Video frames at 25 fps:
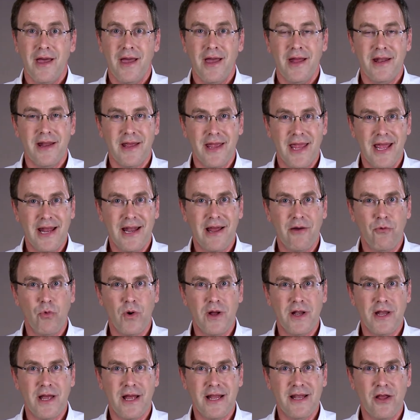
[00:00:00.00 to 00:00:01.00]
And again,
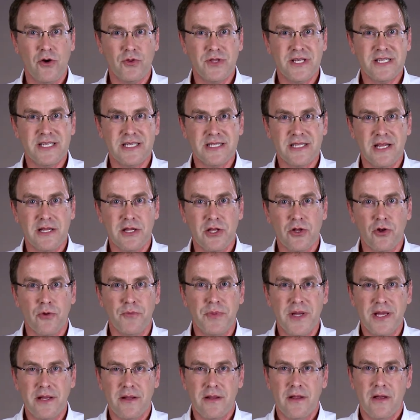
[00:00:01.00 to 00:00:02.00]
I know this is a little
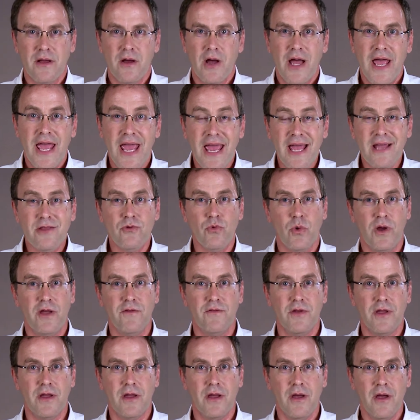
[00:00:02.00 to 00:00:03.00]
bit
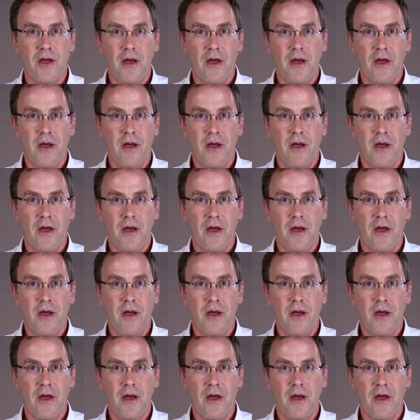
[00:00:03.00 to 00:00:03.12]
hand-waving,